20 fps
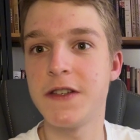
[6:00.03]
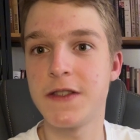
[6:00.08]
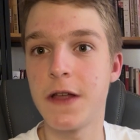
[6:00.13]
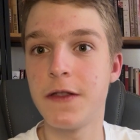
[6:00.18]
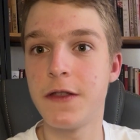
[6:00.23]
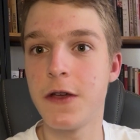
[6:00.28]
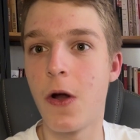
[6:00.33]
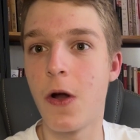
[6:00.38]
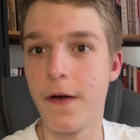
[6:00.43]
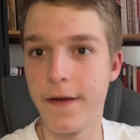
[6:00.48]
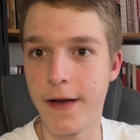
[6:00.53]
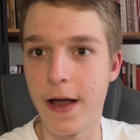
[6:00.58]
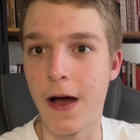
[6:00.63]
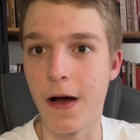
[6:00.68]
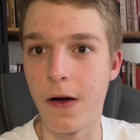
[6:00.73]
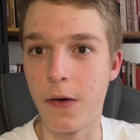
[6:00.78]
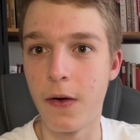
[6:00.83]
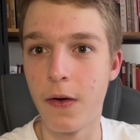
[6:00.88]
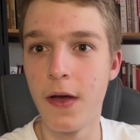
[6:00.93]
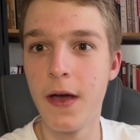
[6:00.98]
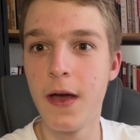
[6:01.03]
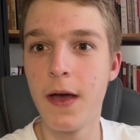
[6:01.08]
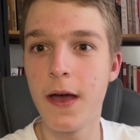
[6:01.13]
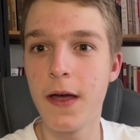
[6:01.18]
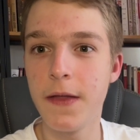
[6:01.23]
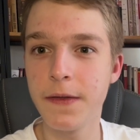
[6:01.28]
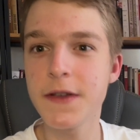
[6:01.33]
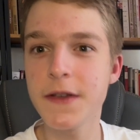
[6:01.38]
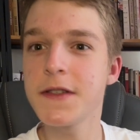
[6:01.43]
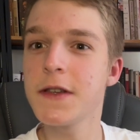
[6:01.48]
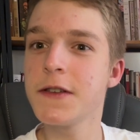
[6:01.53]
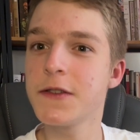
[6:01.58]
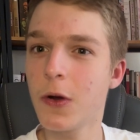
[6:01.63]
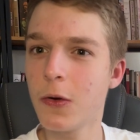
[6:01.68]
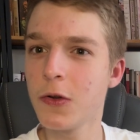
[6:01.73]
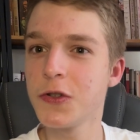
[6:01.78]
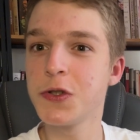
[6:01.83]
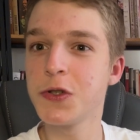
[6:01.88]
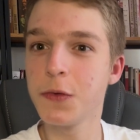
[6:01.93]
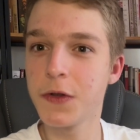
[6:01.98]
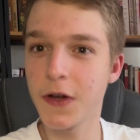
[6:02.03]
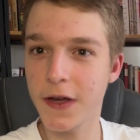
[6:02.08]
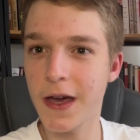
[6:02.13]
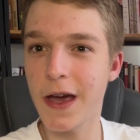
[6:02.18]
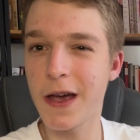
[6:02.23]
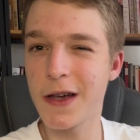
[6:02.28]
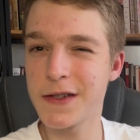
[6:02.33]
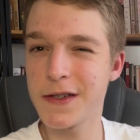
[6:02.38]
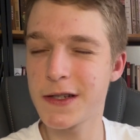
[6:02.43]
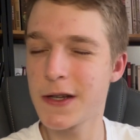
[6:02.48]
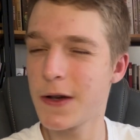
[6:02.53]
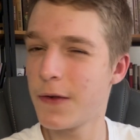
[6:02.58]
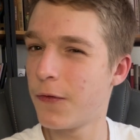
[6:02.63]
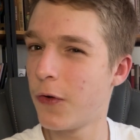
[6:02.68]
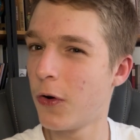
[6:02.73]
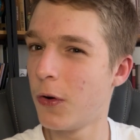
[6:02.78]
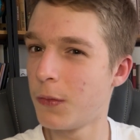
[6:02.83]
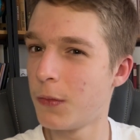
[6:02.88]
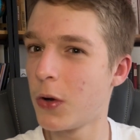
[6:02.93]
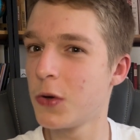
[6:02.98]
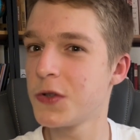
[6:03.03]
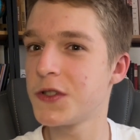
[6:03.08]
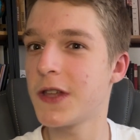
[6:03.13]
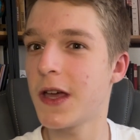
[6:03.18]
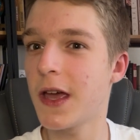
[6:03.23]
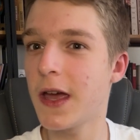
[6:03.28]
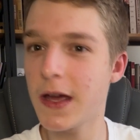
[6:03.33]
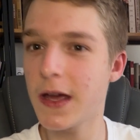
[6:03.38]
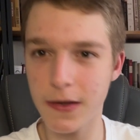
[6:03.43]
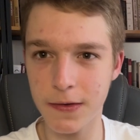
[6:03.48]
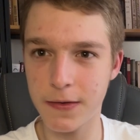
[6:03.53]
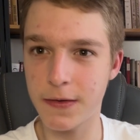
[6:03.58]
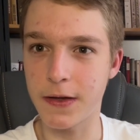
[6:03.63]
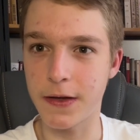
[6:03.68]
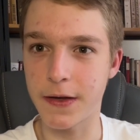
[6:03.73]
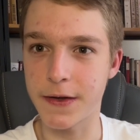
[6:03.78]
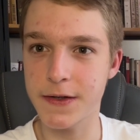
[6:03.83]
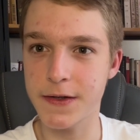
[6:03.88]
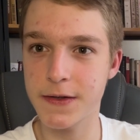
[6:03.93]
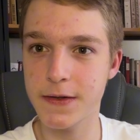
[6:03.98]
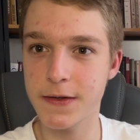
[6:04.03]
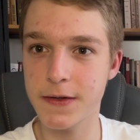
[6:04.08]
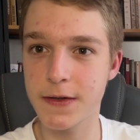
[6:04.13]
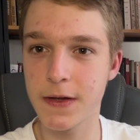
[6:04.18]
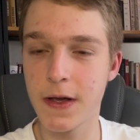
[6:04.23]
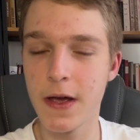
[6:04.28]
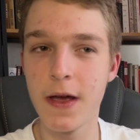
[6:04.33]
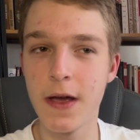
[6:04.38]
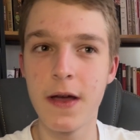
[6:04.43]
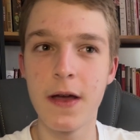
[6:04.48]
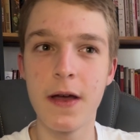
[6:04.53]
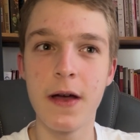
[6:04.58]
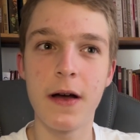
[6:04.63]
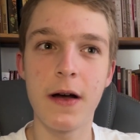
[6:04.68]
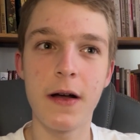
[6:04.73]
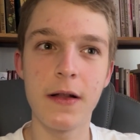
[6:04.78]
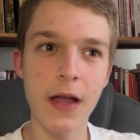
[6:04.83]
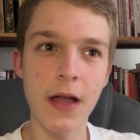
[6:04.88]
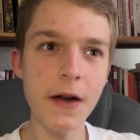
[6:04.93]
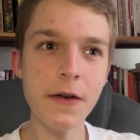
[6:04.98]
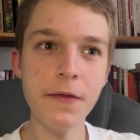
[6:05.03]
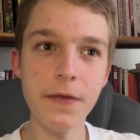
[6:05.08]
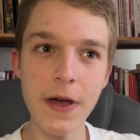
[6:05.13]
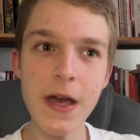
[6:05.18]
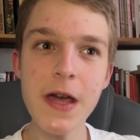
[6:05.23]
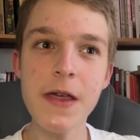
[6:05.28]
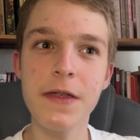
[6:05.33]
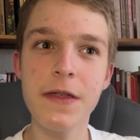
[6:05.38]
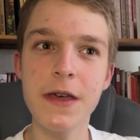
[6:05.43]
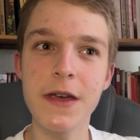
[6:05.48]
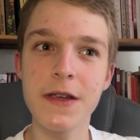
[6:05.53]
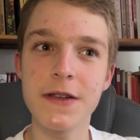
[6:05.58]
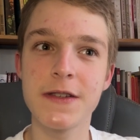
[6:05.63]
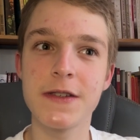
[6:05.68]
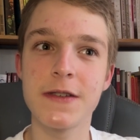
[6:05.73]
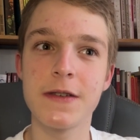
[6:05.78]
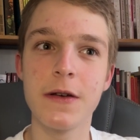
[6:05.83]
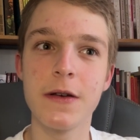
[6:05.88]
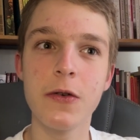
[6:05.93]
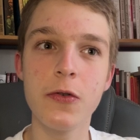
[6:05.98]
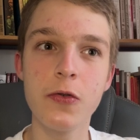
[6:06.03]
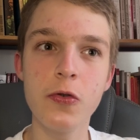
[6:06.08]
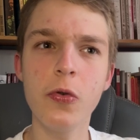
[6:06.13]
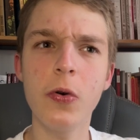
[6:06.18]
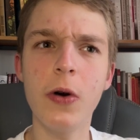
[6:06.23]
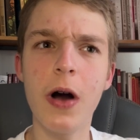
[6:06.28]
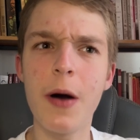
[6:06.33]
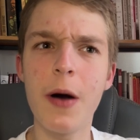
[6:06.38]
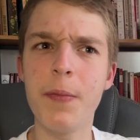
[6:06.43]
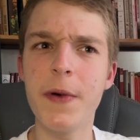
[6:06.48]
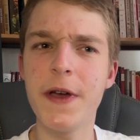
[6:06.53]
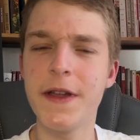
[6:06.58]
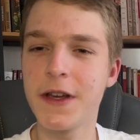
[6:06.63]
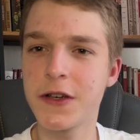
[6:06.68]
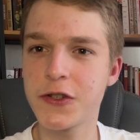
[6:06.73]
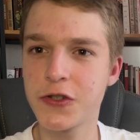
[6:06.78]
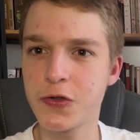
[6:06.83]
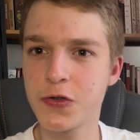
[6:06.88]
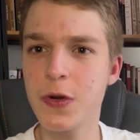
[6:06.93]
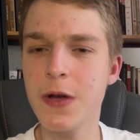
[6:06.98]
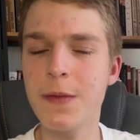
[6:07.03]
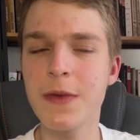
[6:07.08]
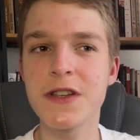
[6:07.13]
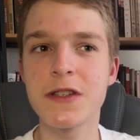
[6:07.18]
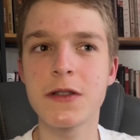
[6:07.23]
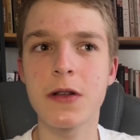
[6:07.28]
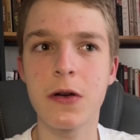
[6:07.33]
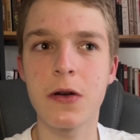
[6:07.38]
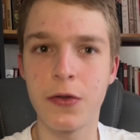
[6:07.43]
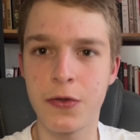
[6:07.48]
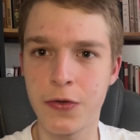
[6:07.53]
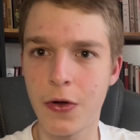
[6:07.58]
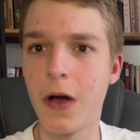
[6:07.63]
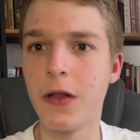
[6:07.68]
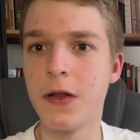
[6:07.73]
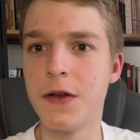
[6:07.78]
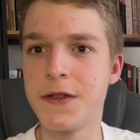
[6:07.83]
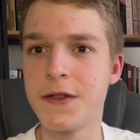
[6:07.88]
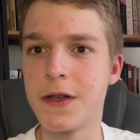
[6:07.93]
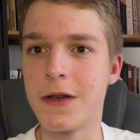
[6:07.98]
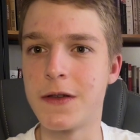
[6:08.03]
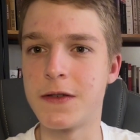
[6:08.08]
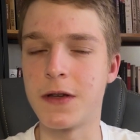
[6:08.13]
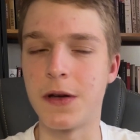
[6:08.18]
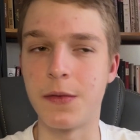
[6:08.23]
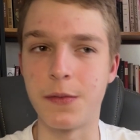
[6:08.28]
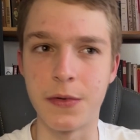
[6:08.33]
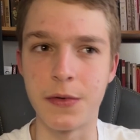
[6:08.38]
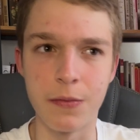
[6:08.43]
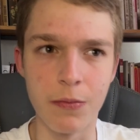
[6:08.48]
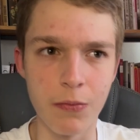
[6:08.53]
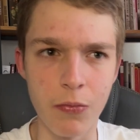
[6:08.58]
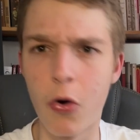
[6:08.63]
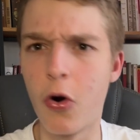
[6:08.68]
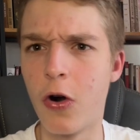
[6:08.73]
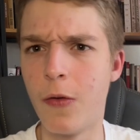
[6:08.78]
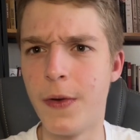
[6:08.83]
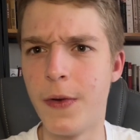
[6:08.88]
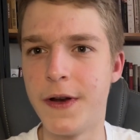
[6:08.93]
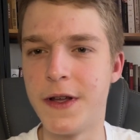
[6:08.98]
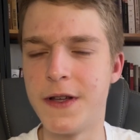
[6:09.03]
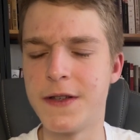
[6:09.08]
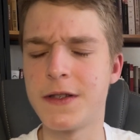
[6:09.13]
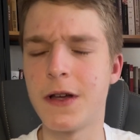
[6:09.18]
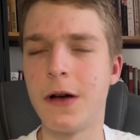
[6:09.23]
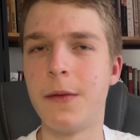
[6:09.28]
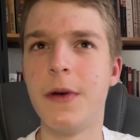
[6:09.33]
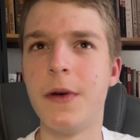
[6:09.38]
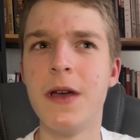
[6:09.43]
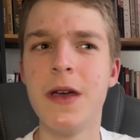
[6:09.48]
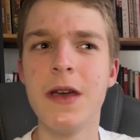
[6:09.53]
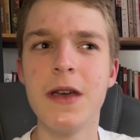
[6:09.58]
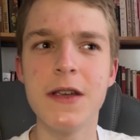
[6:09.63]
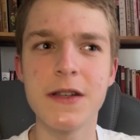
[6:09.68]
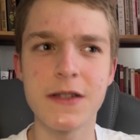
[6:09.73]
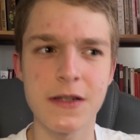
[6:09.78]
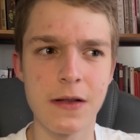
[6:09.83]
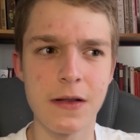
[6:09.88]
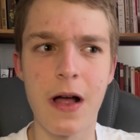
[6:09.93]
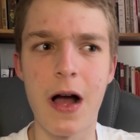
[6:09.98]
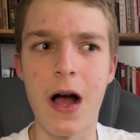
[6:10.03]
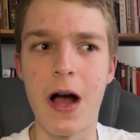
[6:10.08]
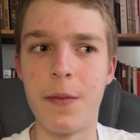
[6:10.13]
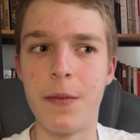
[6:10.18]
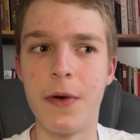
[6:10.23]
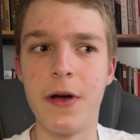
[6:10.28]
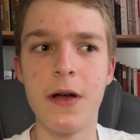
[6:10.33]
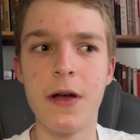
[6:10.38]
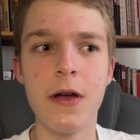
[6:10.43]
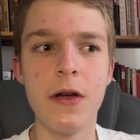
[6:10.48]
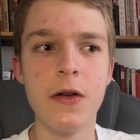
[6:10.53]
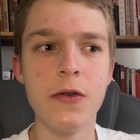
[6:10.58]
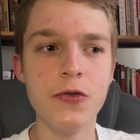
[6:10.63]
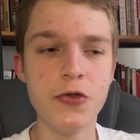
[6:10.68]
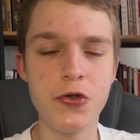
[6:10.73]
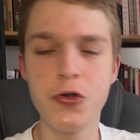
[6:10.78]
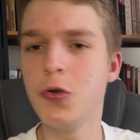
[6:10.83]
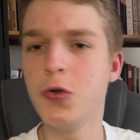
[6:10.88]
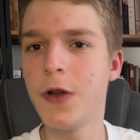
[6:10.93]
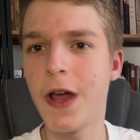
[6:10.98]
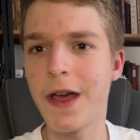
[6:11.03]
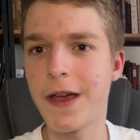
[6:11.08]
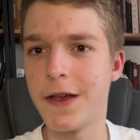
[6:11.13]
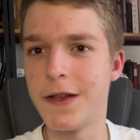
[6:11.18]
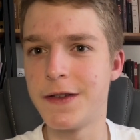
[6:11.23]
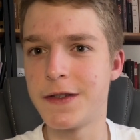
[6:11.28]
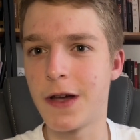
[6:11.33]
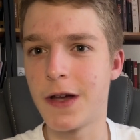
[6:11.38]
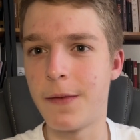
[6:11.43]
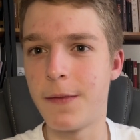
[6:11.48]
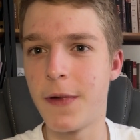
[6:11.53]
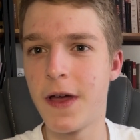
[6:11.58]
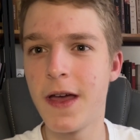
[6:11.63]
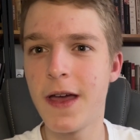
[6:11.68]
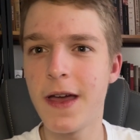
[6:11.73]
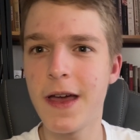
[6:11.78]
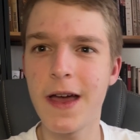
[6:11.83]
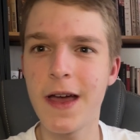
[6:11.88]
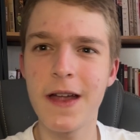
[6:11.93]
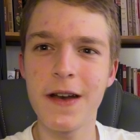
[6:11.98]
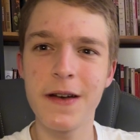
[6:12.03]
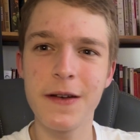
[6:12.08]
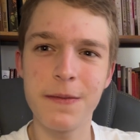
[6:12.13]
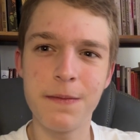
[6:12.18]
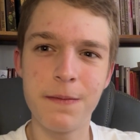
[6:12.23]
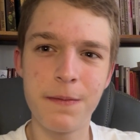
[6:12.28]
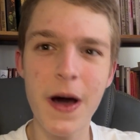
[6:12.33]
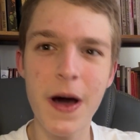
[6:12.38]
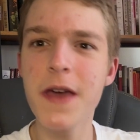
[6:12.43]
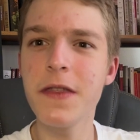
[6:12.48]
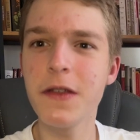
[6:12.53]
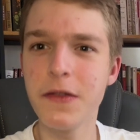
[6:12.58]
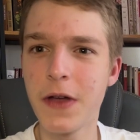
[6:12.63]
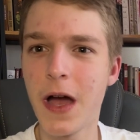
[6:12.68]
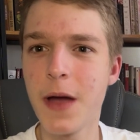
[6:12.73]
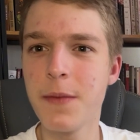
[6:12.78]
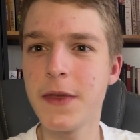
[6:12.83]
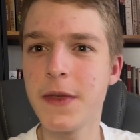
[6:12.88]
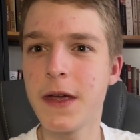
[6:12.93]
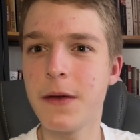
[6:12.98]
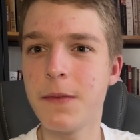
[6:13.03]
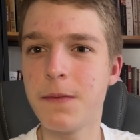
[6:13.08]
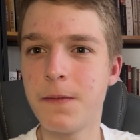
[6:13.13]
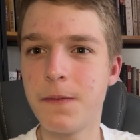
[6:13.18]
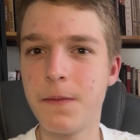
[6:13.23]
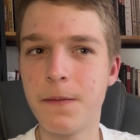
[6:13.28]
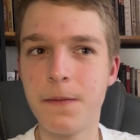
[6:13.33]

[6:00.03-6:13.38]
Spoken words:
that they are now. And this is also the case for most atheists. A lot of atheists grew up in extremist Catholicism, Mormonism, Islam, Judaism, and by the time they